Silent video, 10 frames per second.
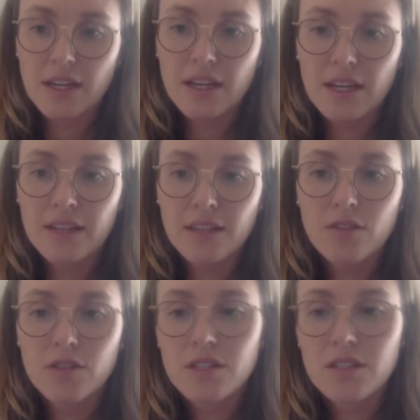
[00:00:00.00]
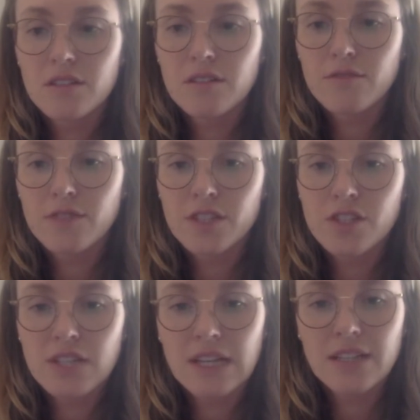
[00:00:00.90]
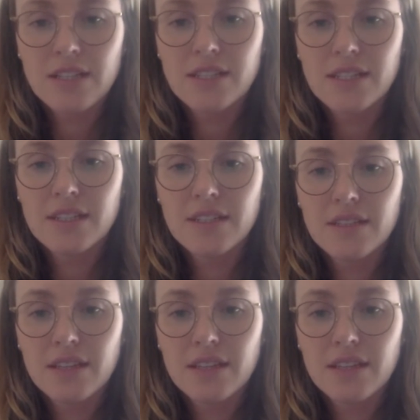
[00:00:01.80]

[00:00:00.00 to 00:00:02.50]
And the critical functionality